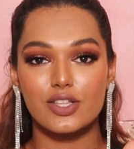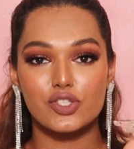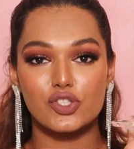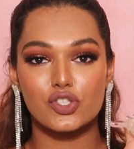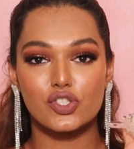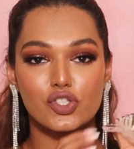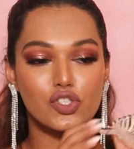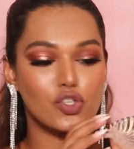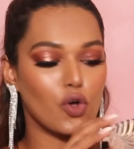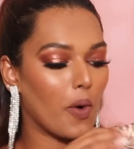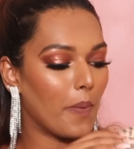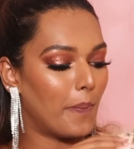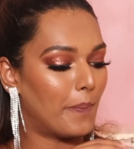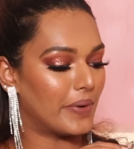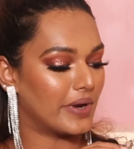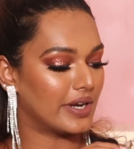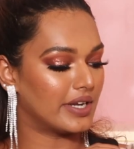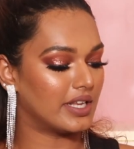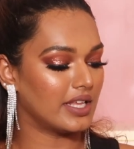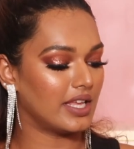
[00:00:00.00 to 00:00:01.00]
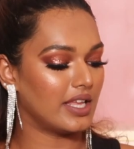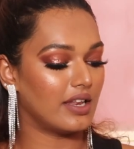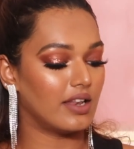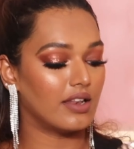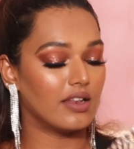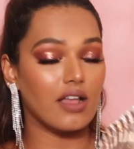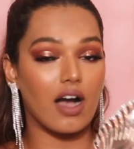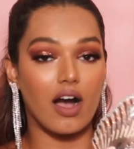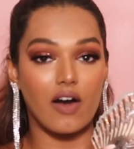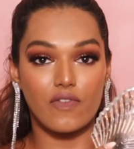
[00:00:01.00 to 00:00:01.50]
So
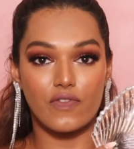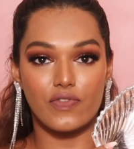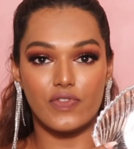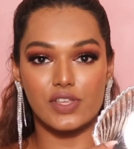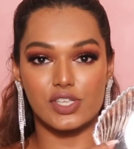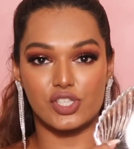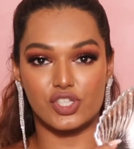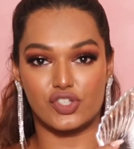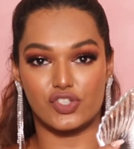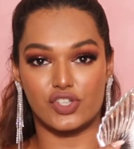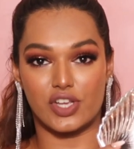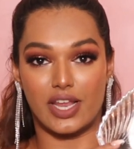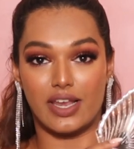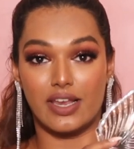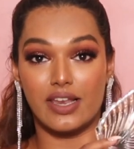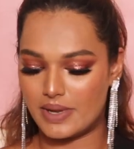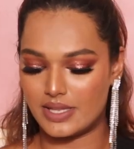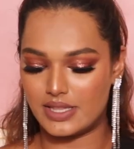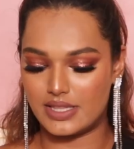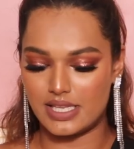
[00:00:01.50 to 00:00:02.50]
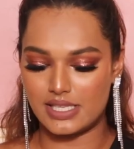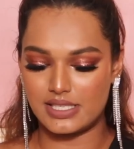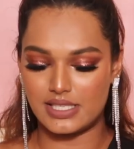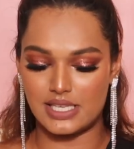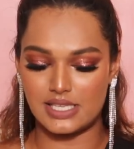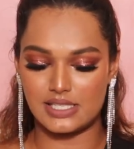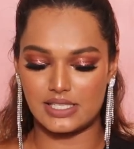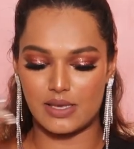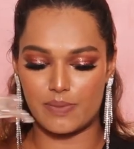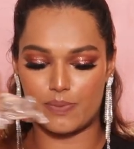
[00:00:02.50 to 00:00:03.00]
pretty. Love this trail. But this
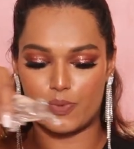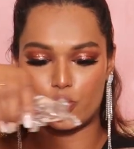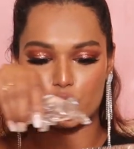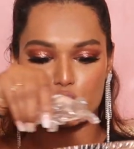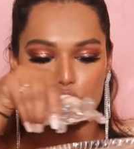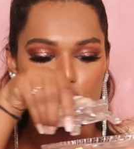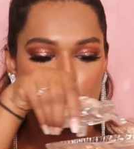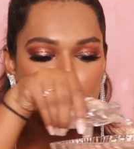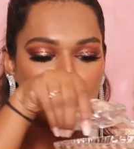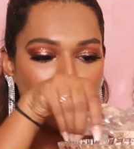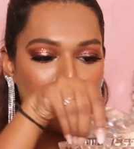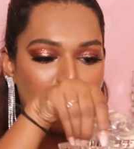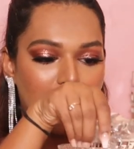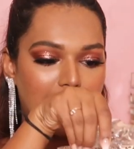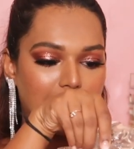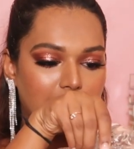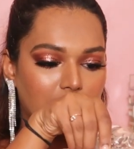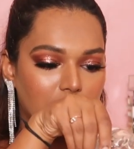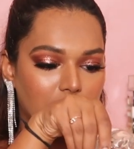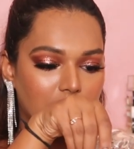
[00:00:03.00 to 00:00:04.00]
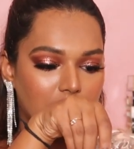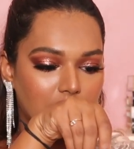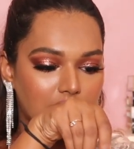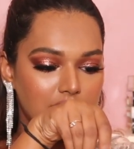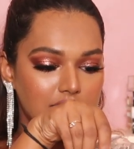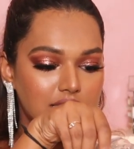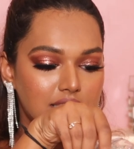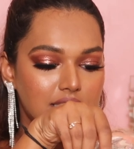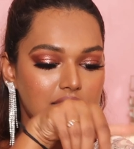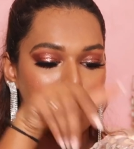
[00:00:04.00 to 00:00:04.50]
is supposed to go like
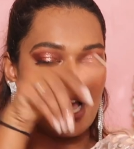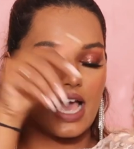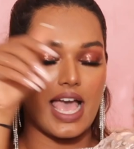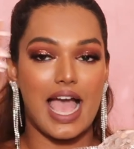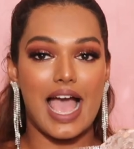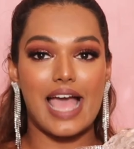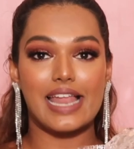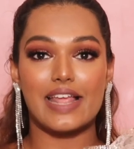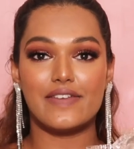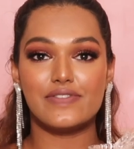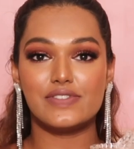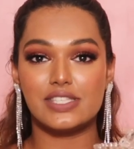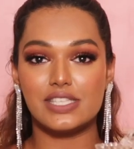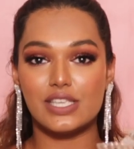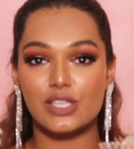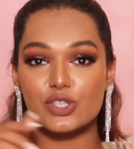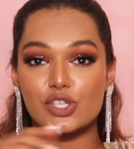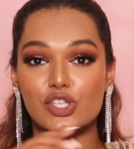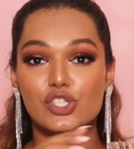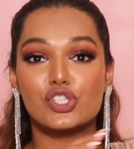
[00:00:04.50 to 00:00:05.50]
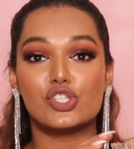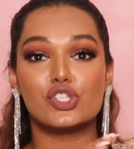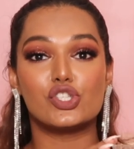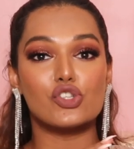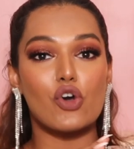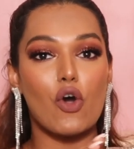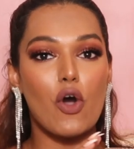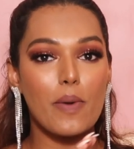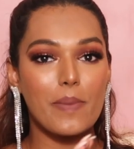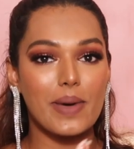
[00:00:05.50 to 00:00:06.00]
this. And I've seen this
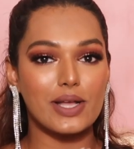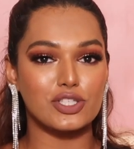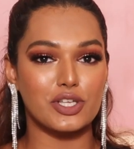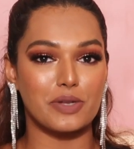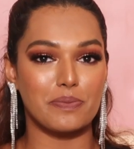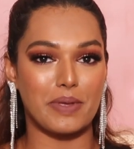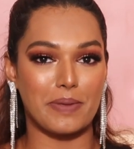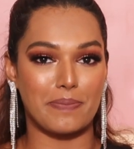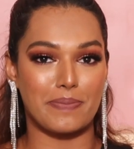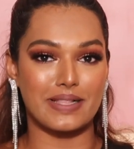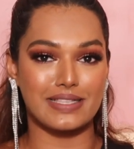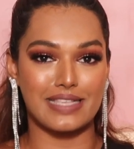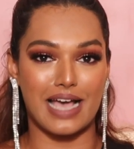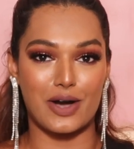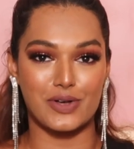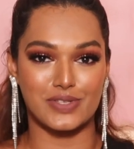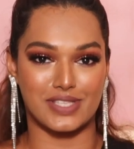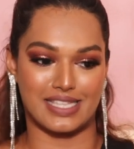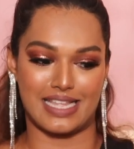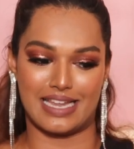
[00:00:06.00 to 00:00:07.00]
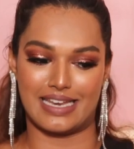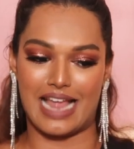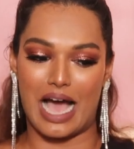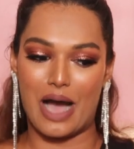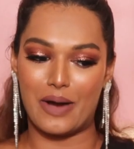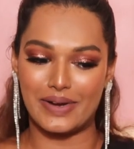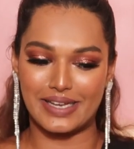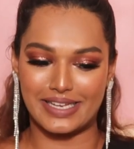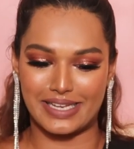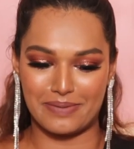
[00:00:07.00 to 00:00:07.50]
so much in people's houses, and
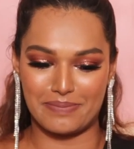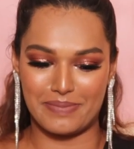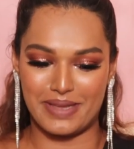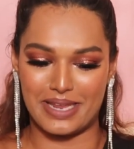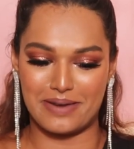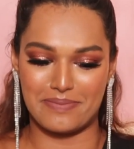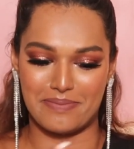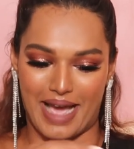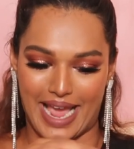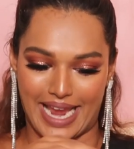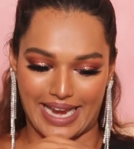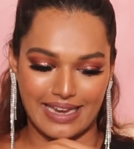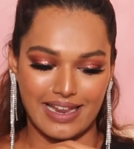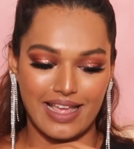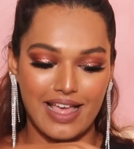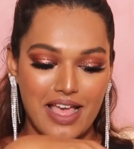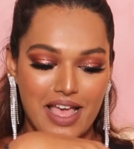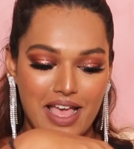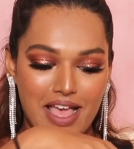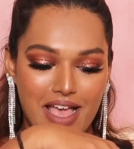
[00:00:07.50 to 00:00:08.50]
now it can be in mine.